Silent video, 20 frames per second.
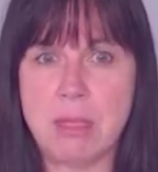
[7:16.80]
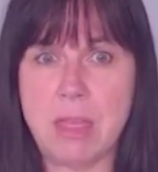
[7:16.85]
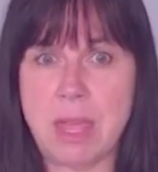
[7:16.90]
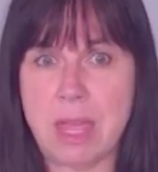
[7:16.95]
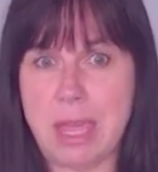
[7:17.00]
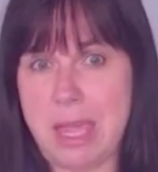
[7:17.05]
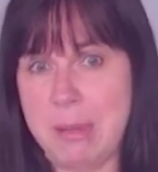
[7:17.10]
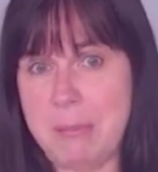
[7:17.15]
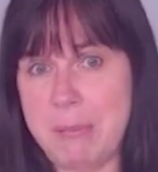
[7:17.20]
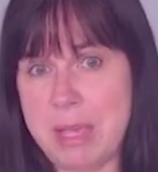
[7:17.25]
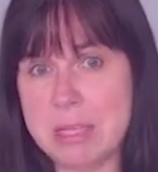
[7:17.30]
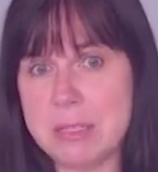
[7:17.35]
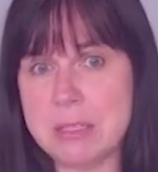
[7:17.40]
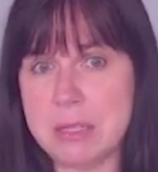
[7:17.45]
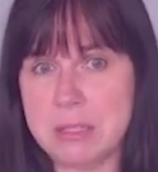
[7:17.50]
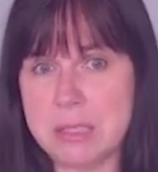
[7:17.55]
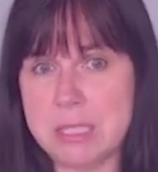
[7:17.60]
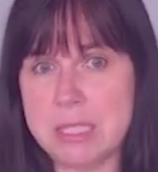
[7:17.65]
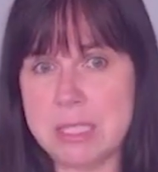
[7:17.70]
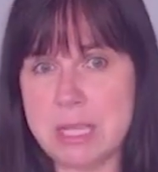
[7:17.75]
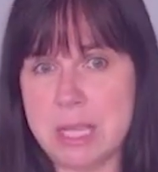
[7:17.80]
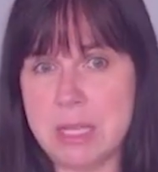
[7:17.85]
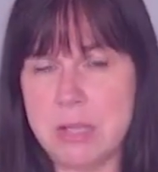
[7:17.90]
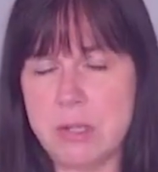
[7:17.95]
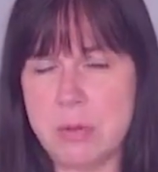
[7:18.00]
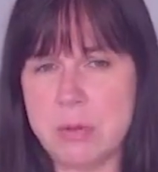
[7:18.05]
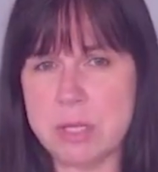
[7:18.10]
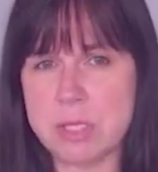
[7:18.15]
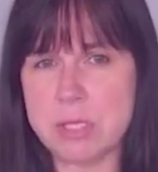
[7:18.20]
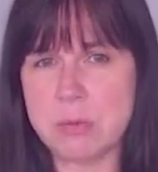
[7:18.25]
they basically said
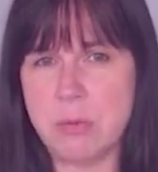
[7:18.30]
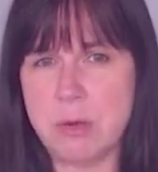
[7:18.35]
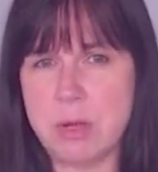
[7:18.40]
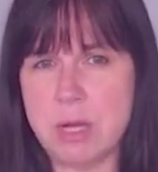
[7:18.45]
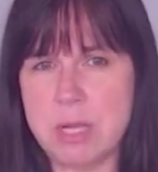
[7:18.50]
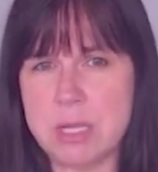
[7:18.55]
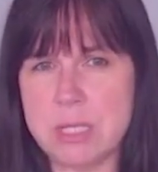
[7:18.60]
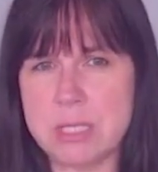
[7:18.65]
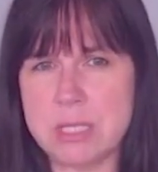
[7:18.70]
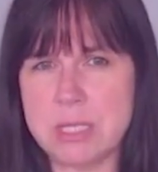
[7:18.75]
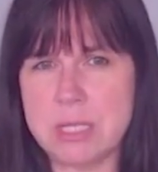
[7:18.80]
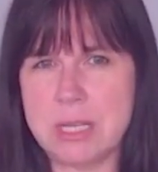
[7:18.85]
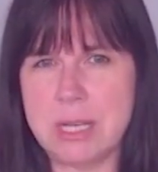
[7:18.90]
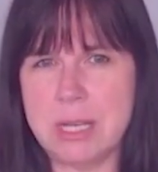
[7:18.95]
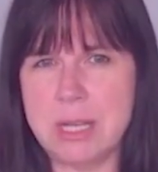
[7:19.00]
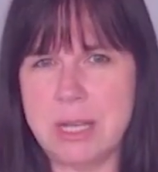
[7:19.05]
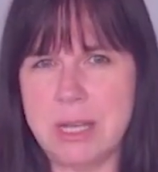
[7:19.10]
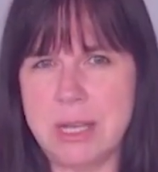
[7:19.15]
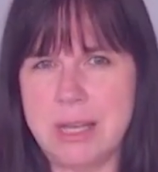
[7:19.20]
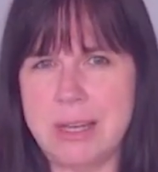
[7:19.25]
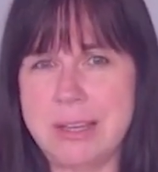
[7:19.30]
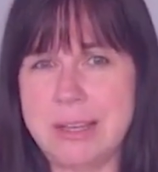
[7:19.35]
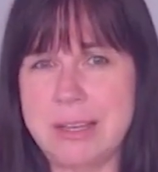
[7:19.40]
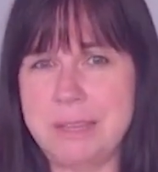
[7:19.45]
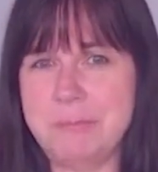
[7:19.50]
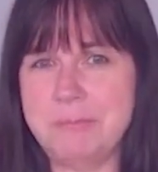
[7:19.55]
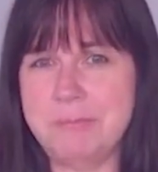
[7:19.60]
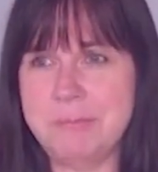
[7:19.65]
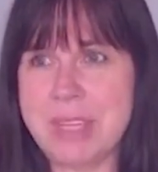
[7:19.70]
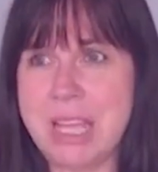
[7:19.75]
Lucas was
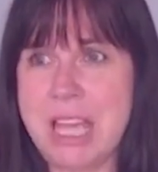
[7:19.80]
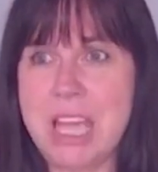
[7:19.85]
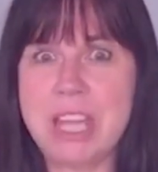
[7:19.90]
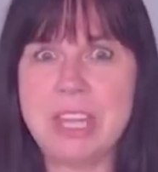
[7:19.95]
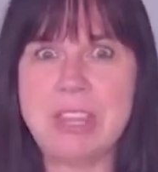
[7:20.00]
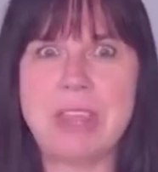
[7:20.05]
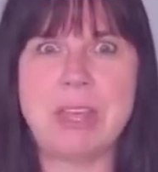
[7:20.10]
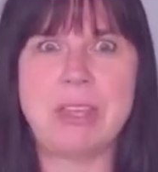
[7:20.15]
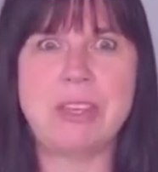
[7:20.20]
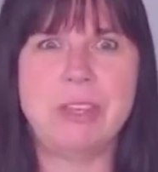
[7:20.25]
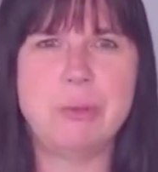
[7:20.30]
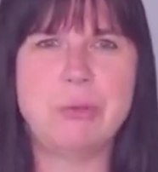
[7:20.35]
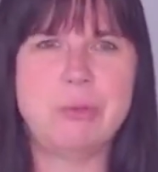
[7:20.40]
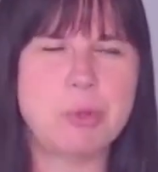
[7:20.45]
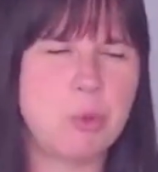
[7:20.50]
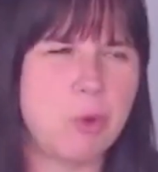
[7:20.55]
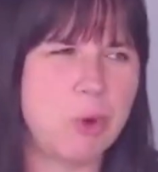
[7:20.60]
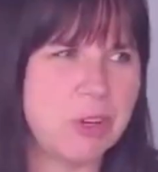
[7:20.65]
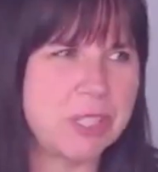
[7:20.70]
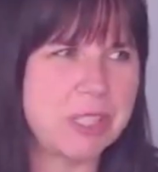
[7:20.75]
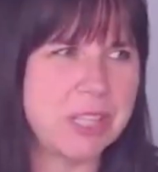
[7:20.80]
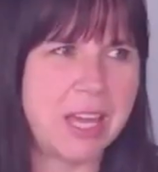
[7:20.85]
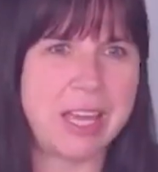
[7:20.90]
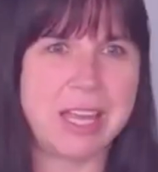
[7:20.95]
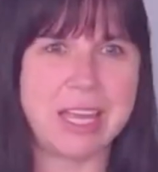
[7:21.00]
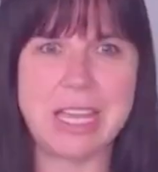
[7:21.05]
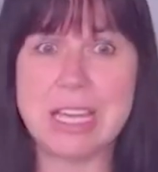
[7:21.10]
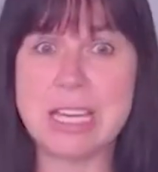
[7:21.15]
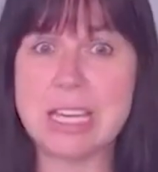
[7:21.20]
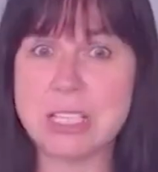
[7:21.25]
uh, they used words
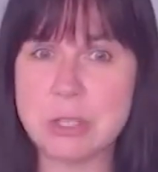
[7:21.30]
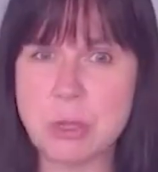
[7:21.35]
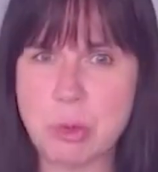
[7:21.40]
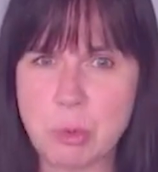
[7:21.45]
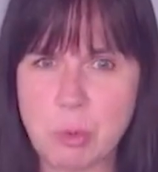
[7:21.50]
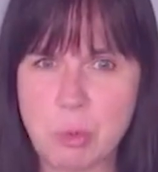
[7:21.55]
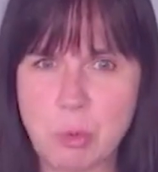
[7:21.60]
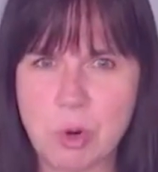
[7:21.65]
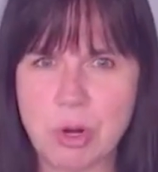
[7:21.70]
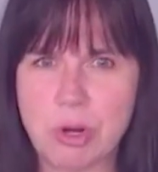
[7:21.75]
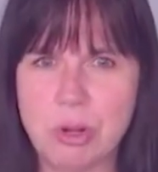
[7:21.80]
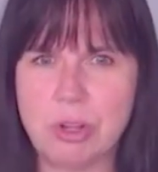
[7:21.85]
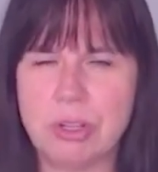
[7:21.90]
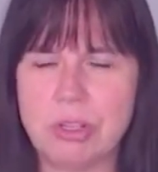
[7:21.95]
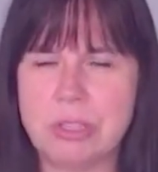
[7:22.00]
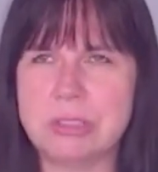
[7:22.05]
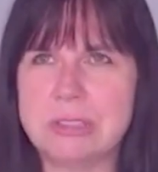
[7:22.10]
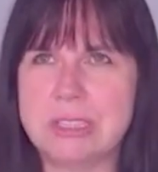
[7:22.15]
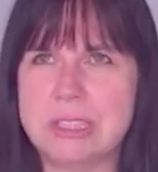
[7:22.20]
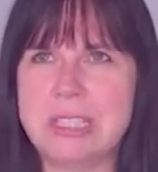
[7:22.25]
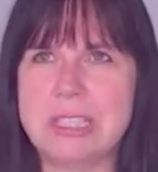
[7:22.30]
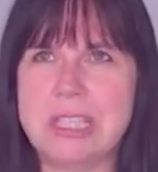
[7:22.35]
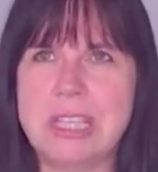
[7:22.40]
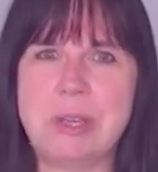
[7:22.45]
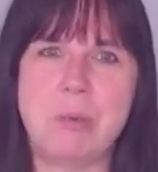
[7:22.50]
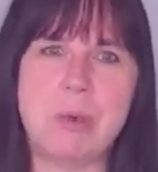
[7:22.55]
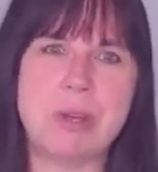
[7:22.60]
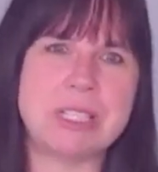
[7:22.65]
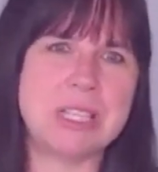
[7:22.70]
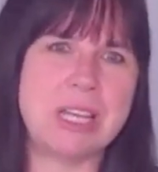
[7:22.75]
like in his own world, and
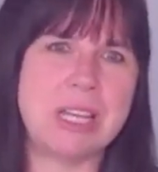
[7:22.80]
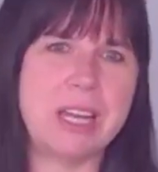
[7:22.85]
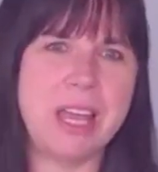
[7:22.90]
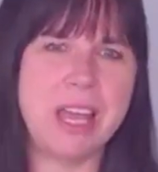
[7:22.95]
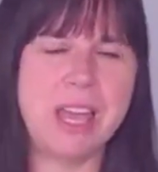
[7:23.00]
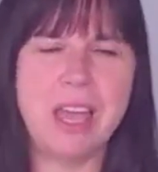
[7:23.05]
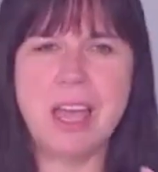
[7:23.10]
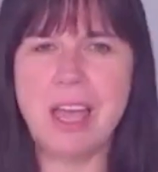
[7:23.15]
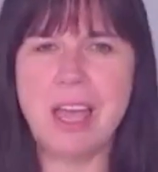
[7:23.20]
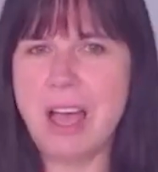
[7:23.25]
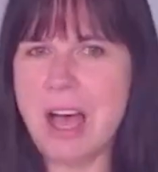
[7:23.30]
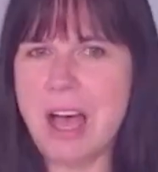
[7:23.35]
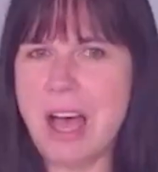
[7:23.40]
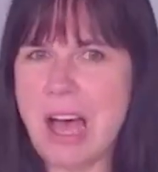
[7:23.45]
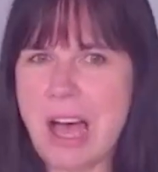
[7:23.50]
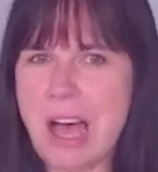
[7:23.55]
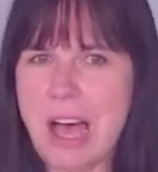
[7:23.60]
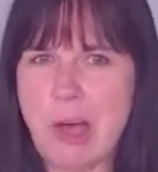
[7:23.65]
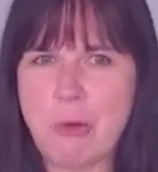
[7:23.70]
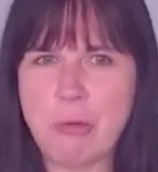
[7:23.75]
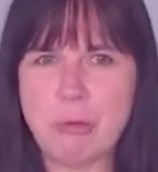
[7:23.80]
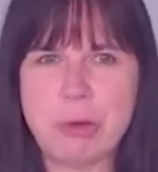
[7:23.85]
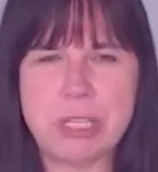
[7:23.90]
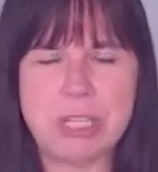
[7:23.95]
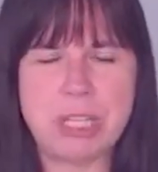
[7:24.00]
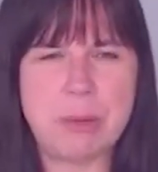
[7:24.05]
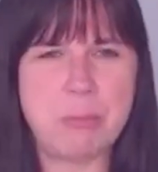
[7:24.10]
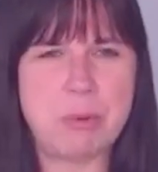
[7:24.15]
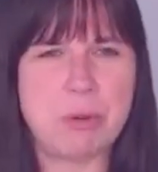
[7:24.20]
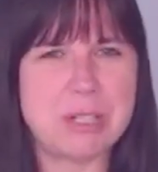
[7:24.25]
he wasn't uh,
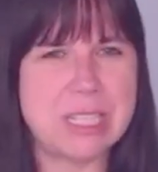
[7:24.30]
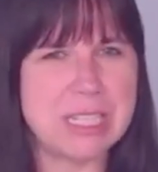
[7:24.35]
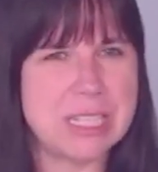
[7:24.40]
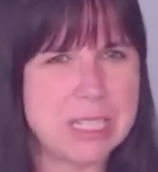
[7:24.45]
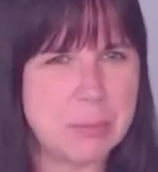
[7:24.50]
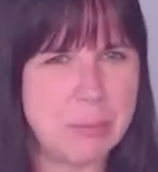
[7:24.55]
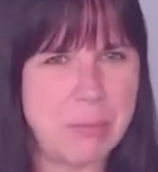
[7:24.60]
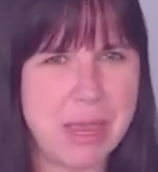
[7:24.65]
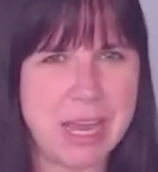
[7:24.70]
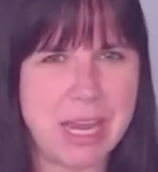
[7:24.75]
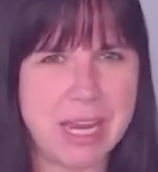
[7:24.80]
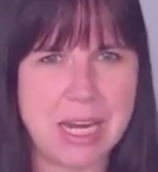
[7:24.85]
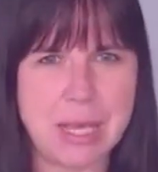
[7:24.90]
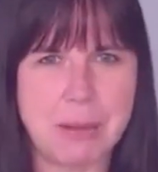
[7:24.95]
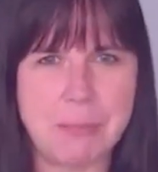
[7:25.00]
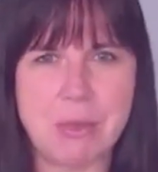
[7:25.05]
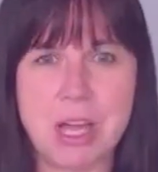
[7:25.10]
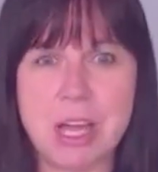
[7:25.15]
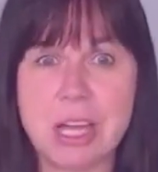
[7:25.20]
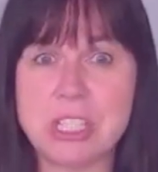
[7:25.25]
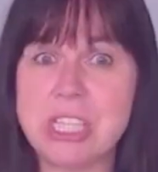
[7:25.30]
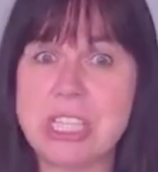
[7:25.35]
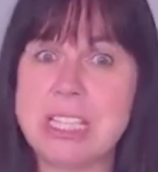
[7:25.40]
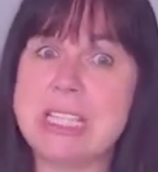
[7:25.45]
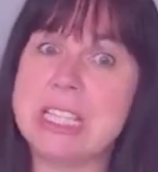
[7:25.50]
really participating much.